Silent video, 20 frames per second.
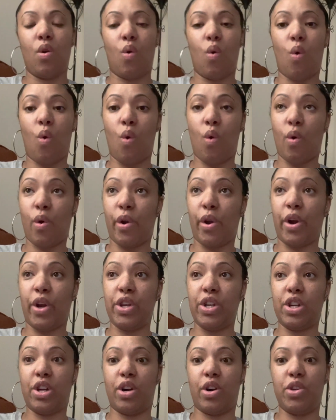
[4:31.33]
Or,
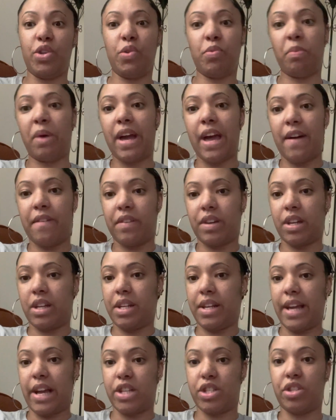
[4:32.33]
you might have a good
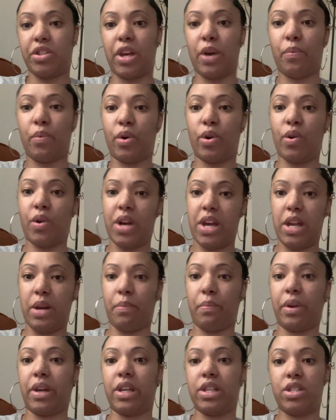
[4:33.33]
dasher that will go ahead and
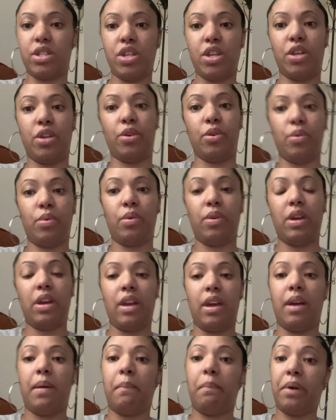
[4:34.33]
bring it to you.
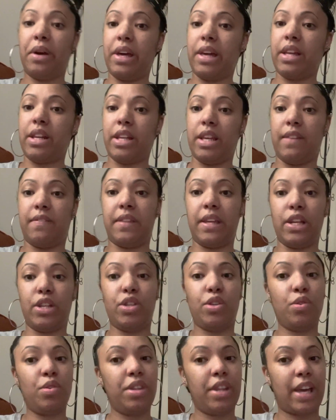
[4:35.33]
But if they
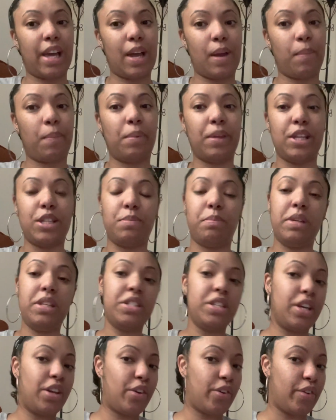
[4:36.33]
do that, please be
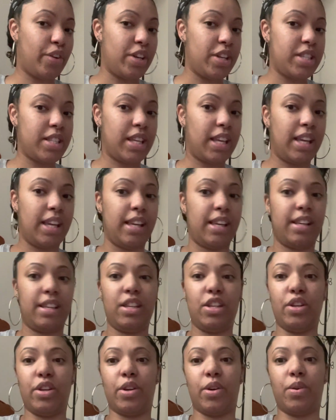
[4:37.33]
generous and,
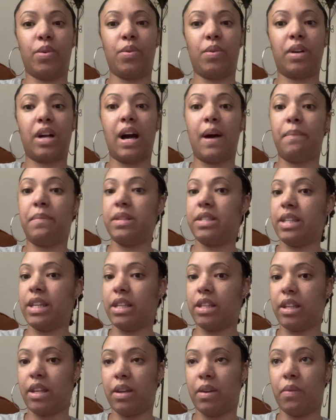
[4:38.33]

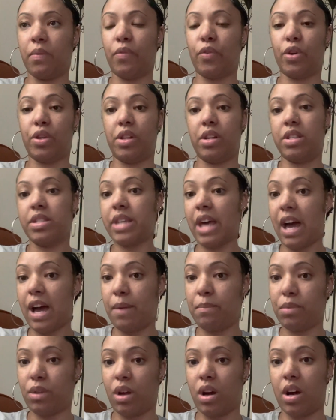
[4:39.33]
compensate them for their
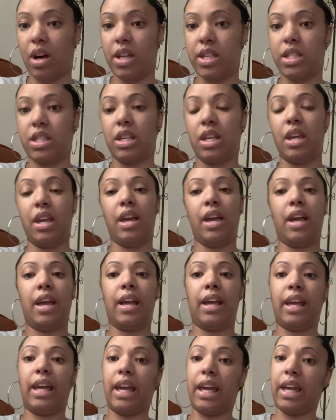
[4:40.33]
time lost.
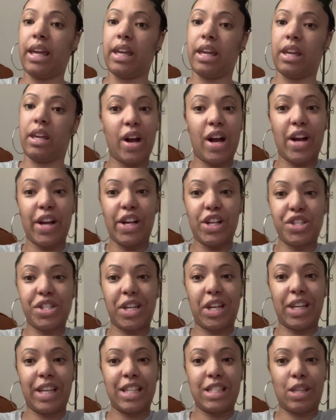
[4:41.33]
And out here
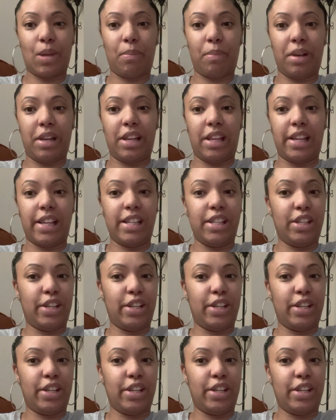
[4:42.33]
trying to get some money,